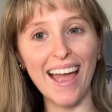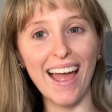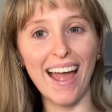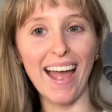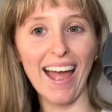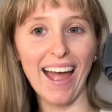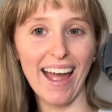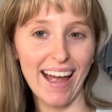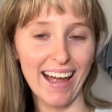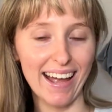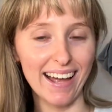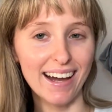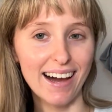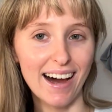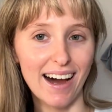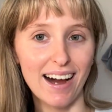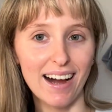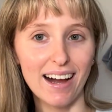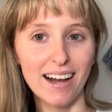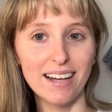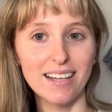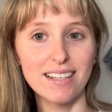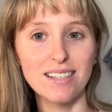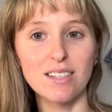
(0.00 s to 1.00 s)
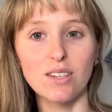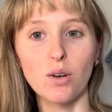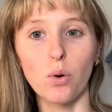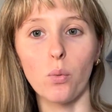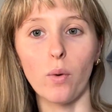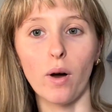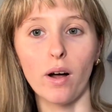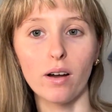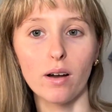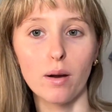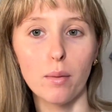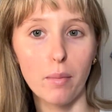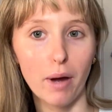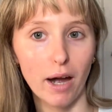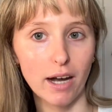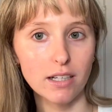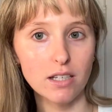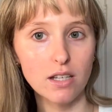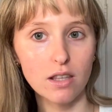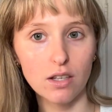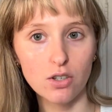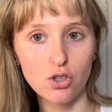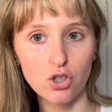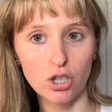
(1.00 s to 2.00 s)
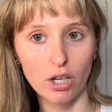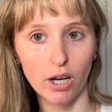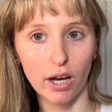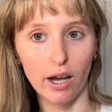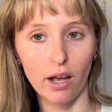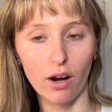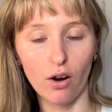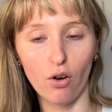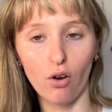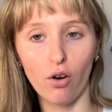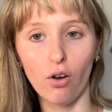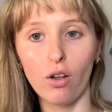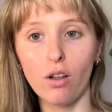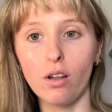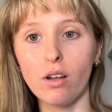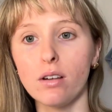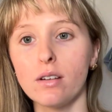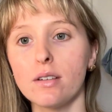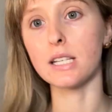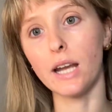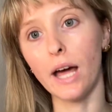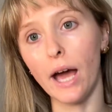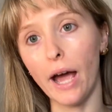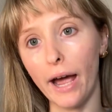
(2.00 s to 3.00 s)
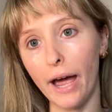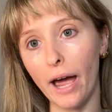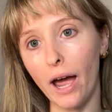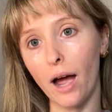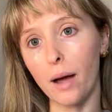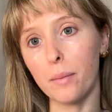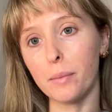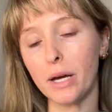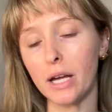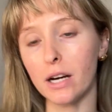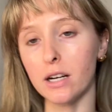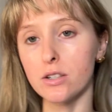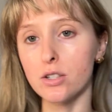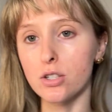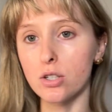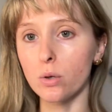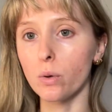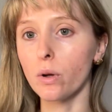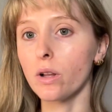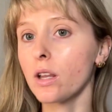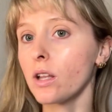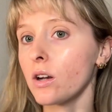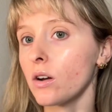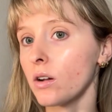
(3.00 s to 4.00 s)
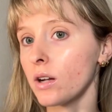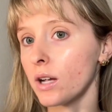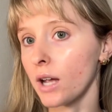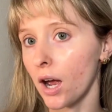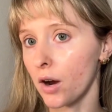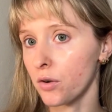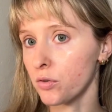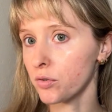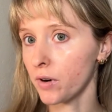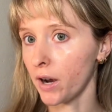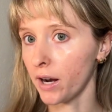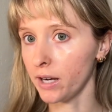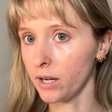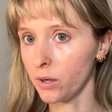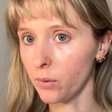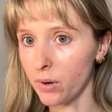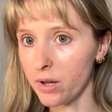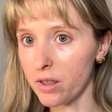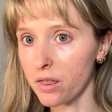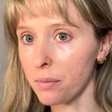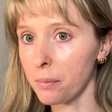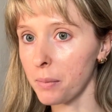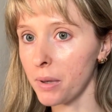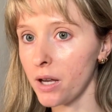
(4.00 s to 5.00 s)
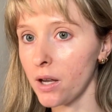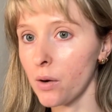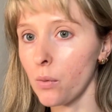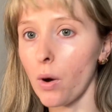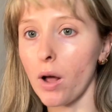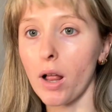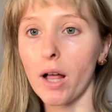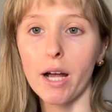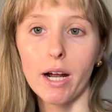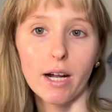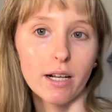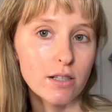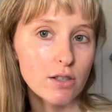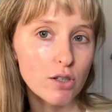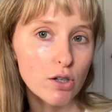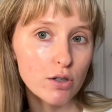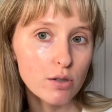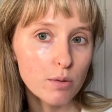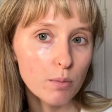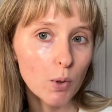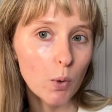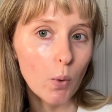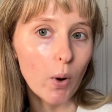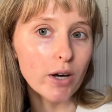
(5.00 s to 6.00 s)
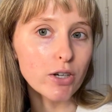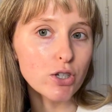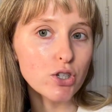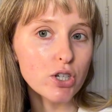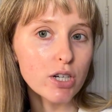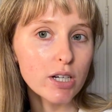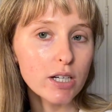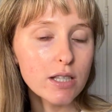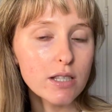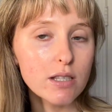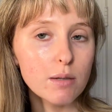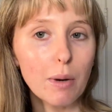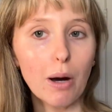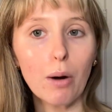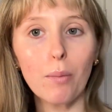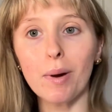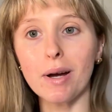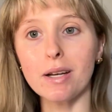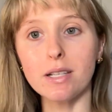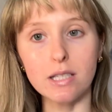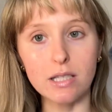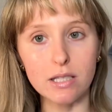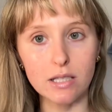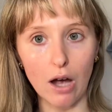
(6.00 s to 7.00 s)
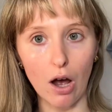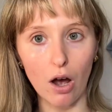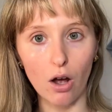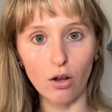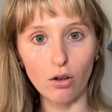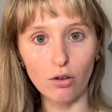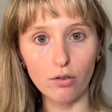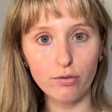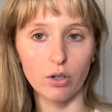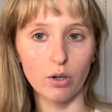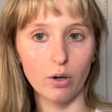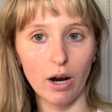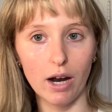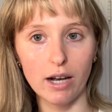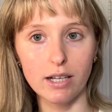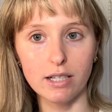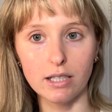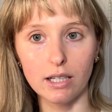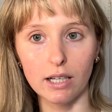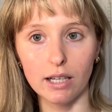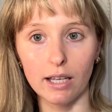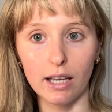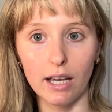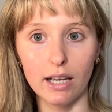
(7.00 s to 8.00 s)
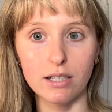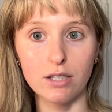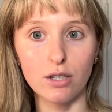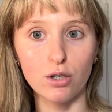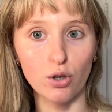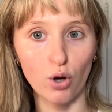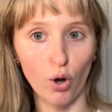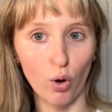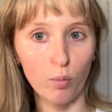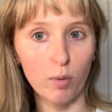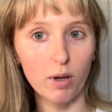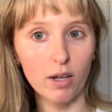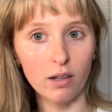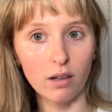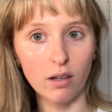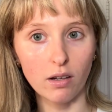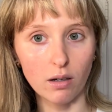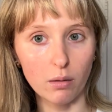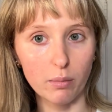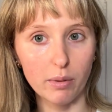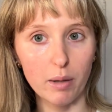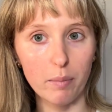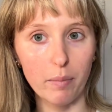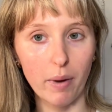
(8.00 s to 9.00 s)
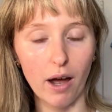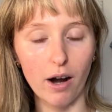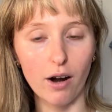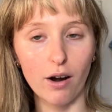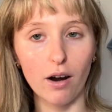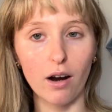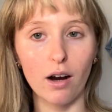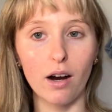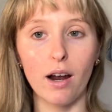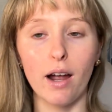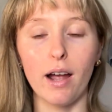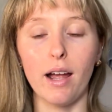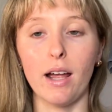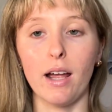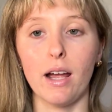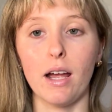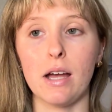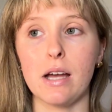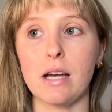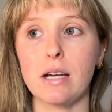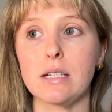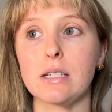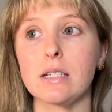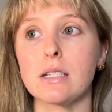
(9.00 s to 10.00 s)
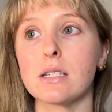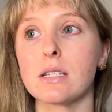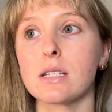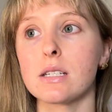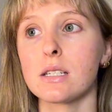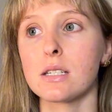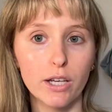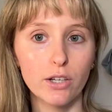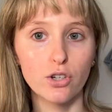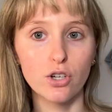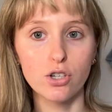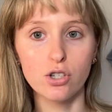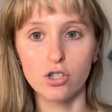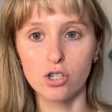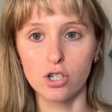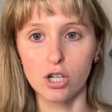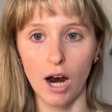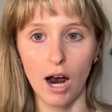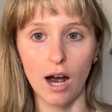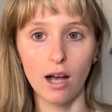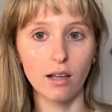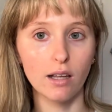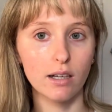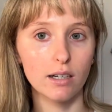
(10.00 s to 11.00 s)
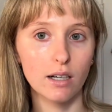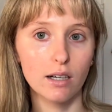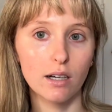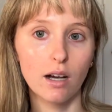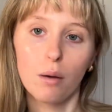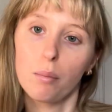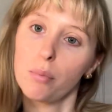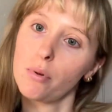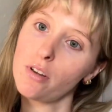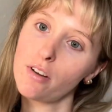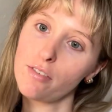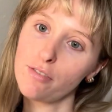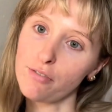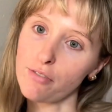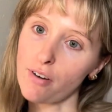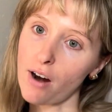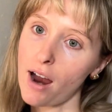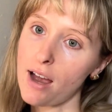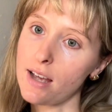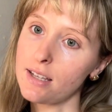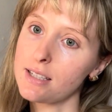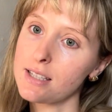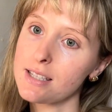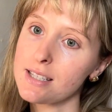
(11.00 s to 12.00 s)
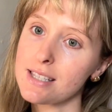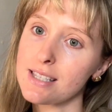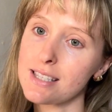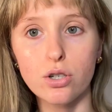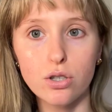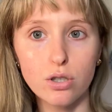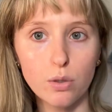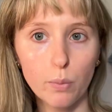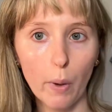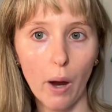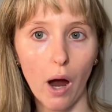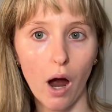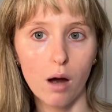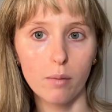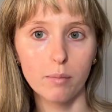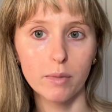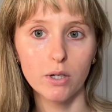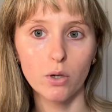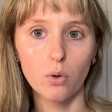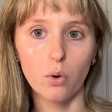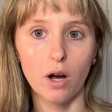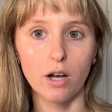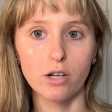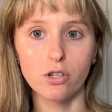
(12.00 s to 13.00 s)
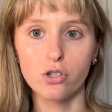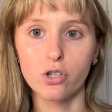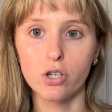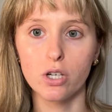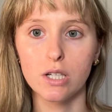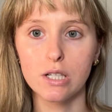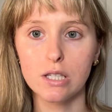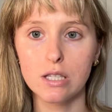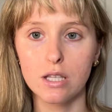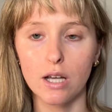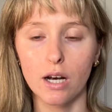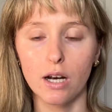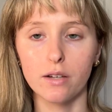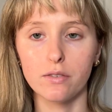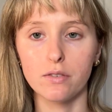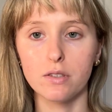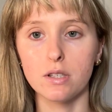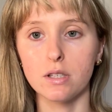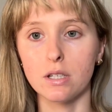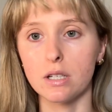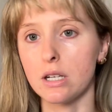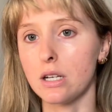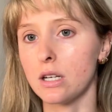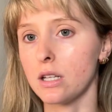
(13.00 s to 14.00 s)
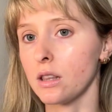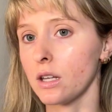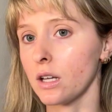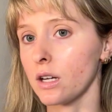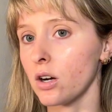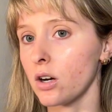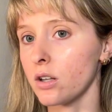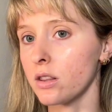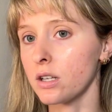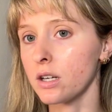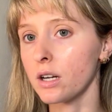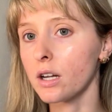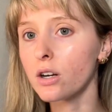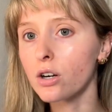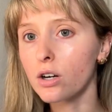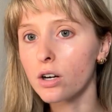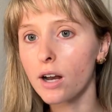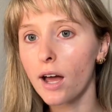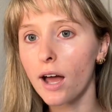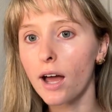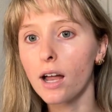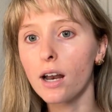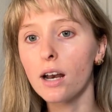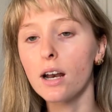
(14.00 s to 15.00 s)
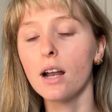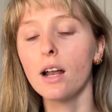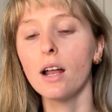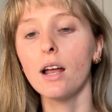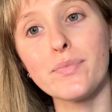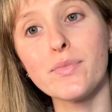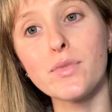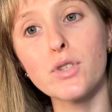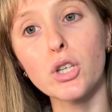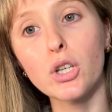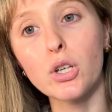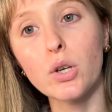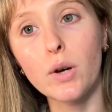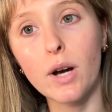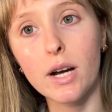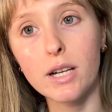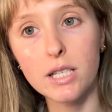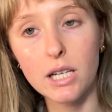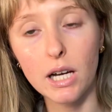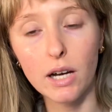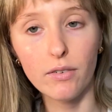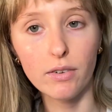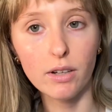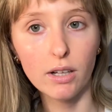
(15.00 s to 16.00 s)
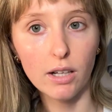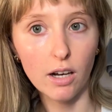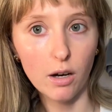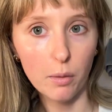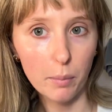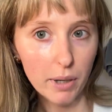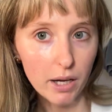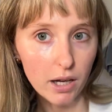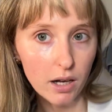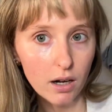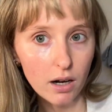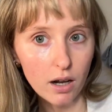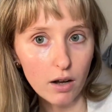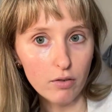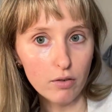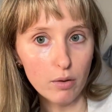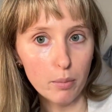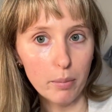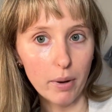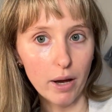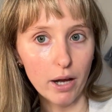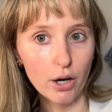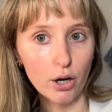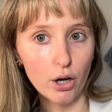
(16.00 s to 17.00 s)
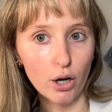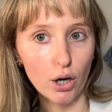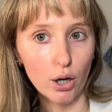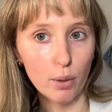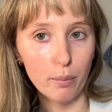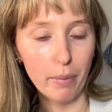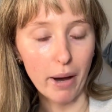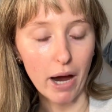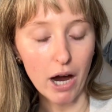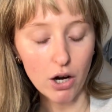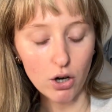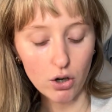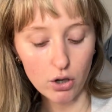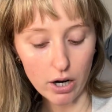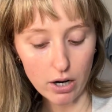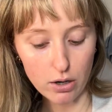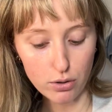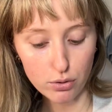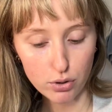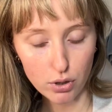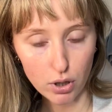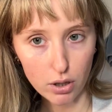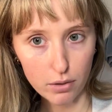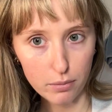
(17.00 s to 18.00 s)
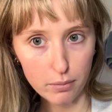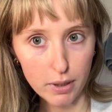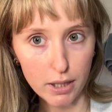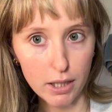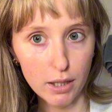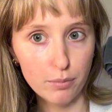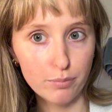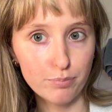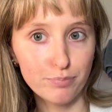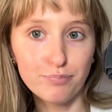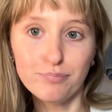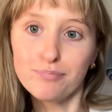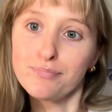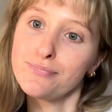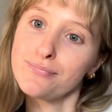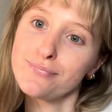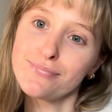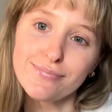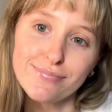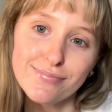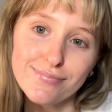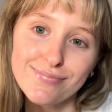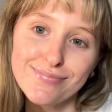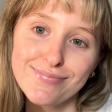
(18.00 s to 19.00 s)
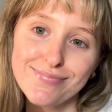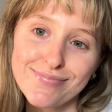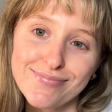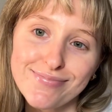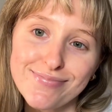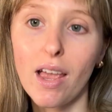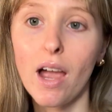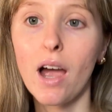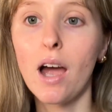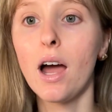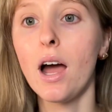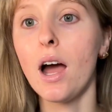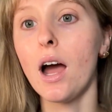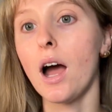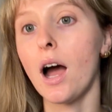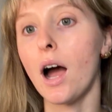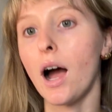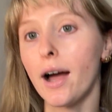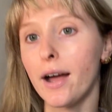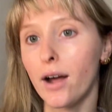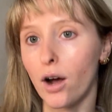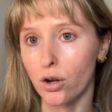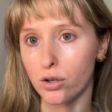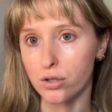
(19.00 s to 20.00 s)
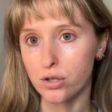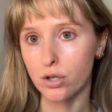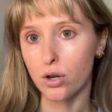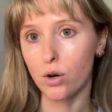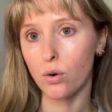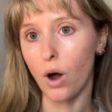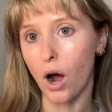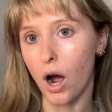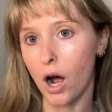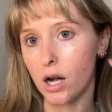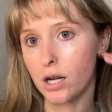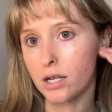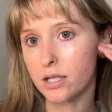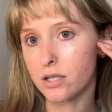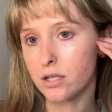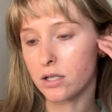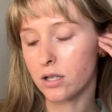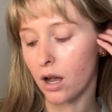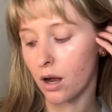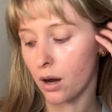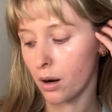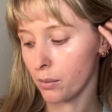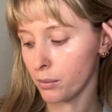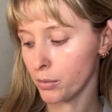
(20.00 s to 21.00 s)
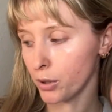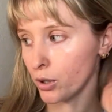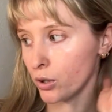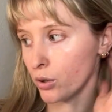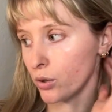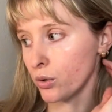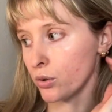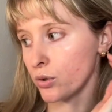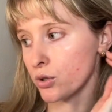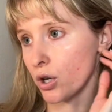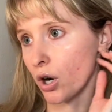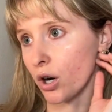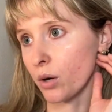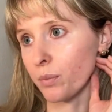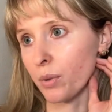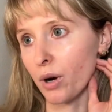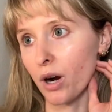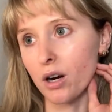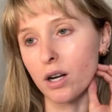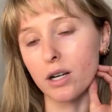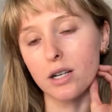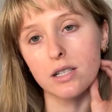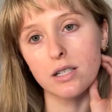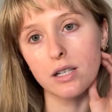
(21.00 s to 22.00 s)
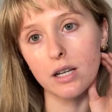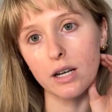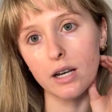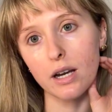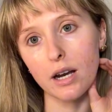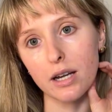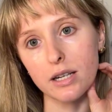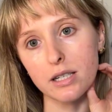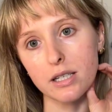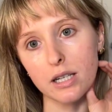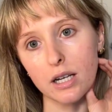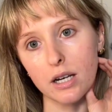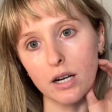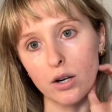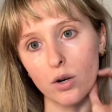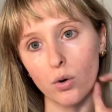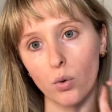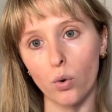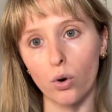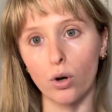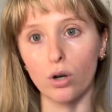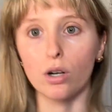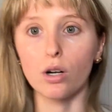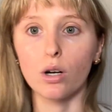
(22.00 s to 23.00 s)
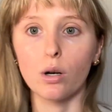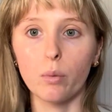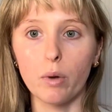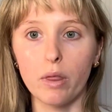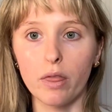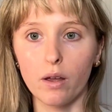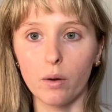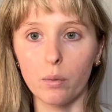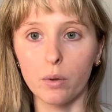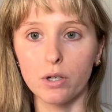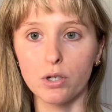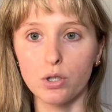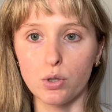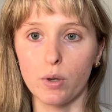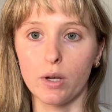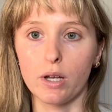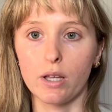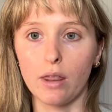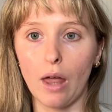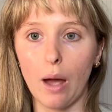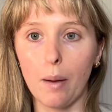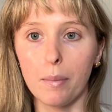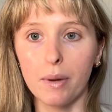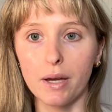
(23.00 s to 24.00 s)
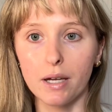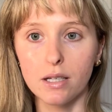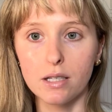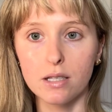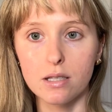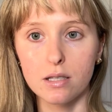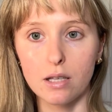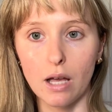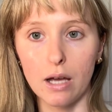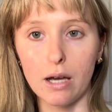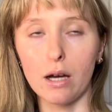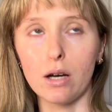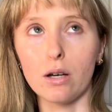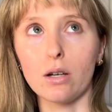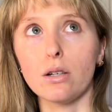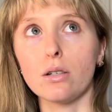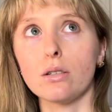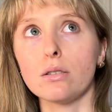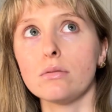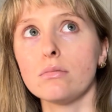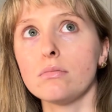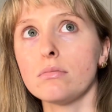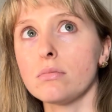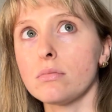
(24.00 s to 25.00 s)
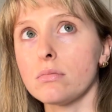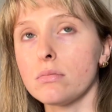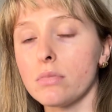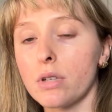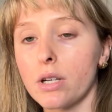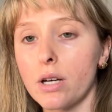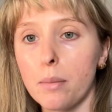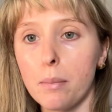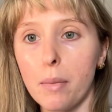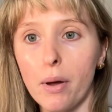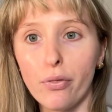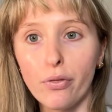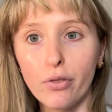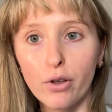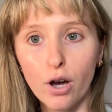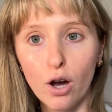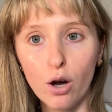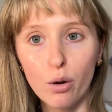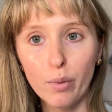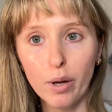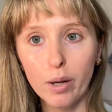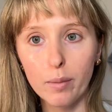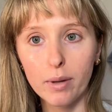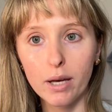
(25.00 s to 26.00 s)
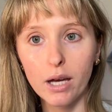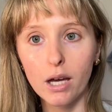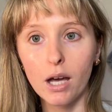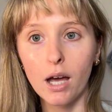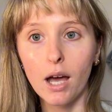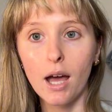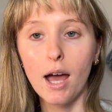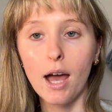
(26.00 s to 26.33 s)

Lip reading: Hey guys, welcome back to the channel. Today I'm gonna do a little get ready with me while I answer some questions about myself. You guys can get to know me a little bit better and can just chat like a couple of friends. Some common questions that I've seen like on the internet, so you guys have a little bit of a better background on me. I also got some new Tarte products in. I did an order when they were doing that big sale like a month ago maybe.